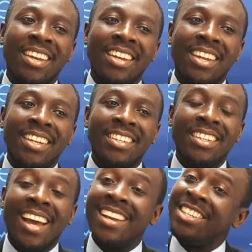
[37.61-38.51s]
And then
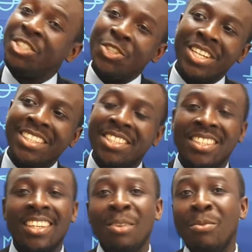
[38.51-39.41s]
at this unit,
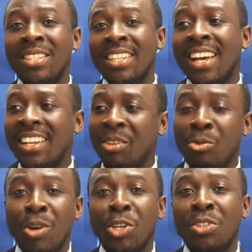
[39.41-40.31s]
basically
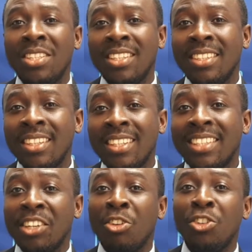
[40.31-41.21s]
we're using
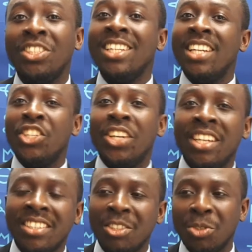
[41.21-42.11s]
technology in
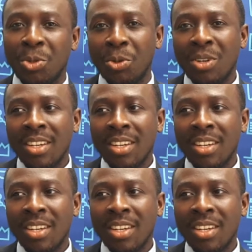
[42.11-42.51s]
education. So